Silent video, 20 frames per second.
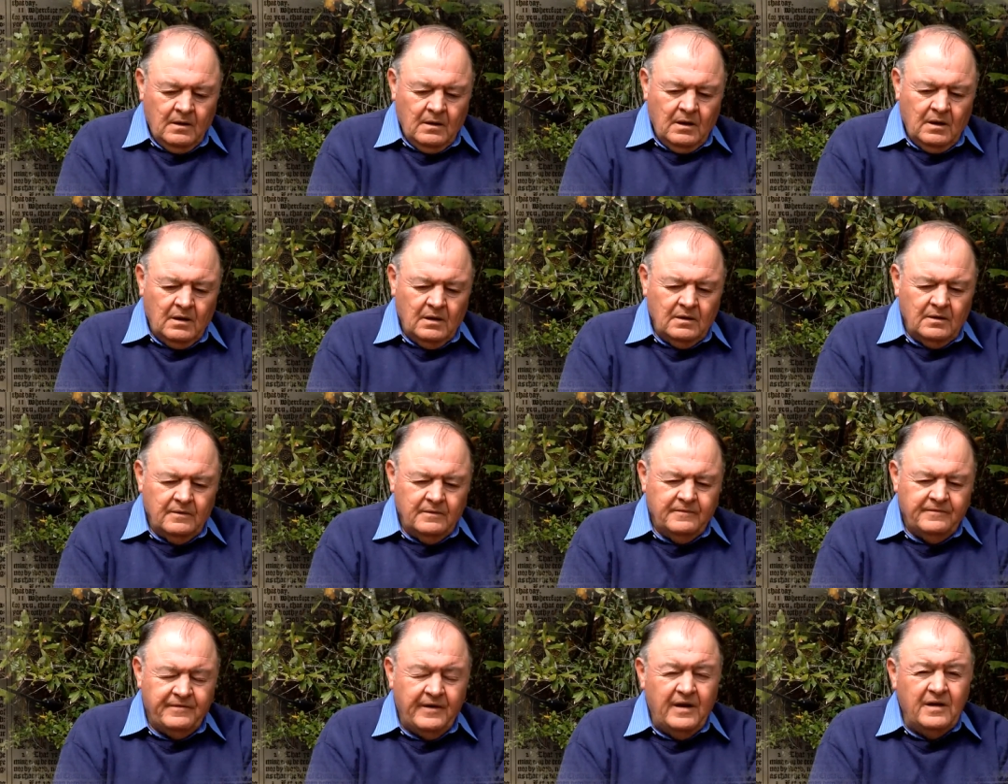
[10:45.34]

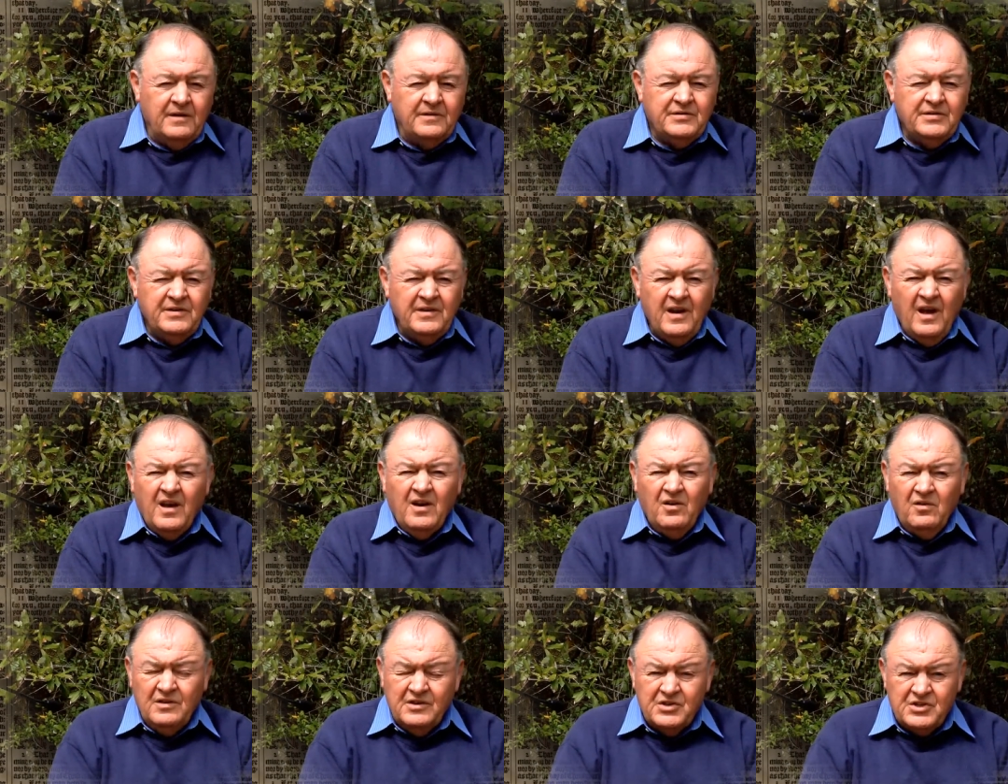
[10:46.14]

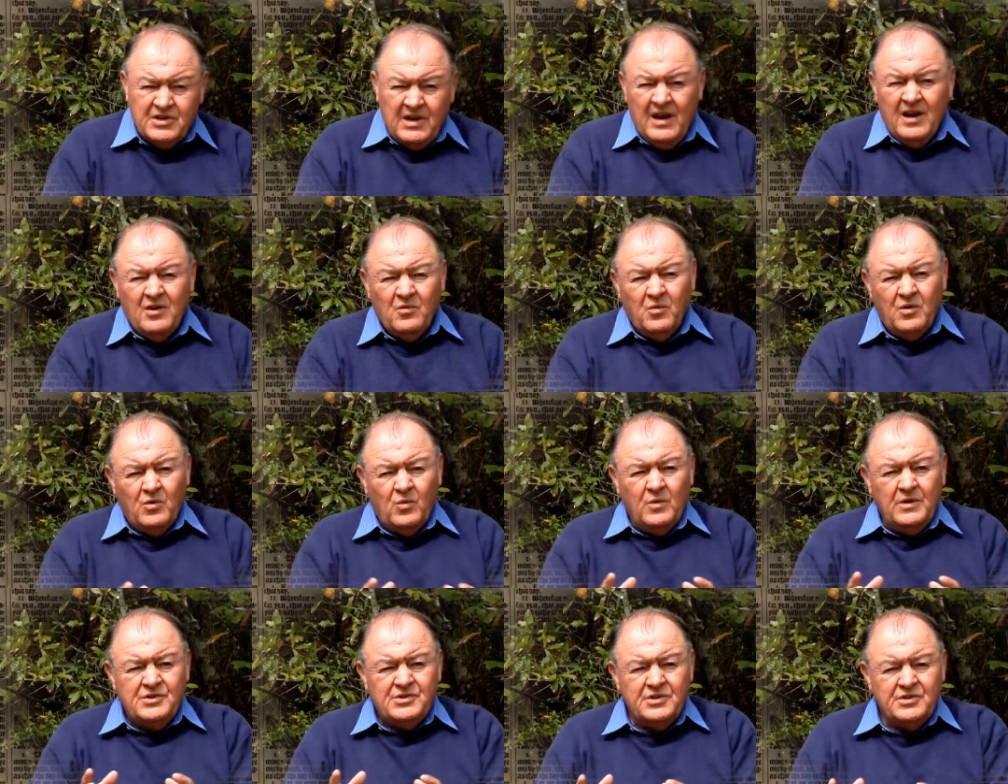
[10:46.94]
not only stand
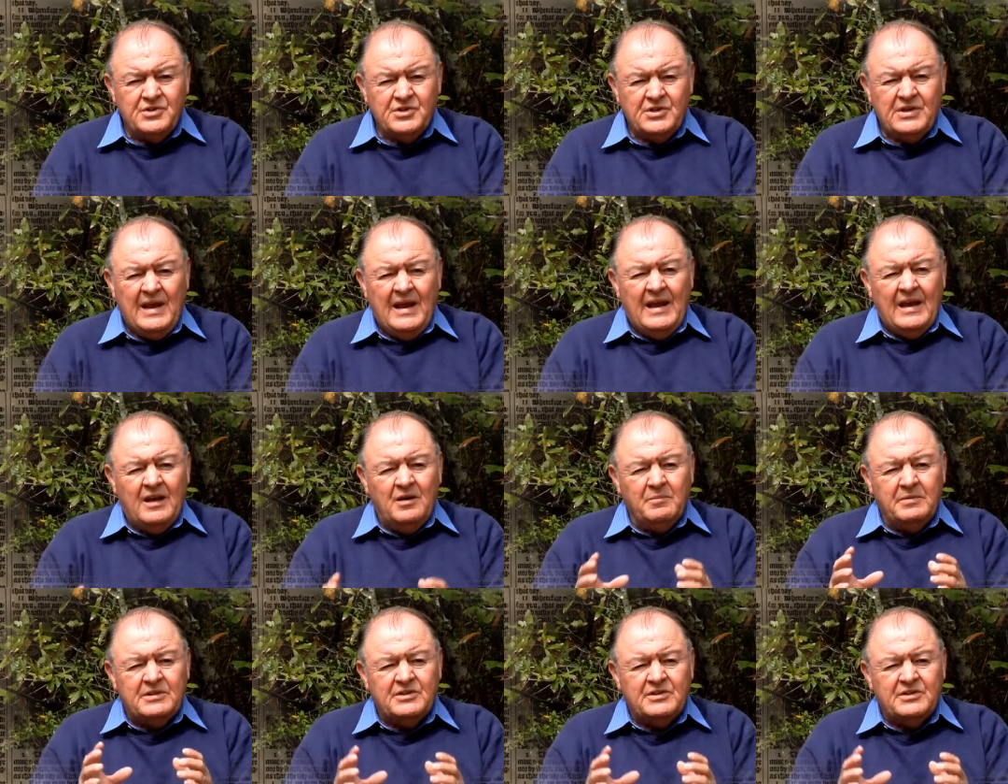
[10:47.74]
where we should stand,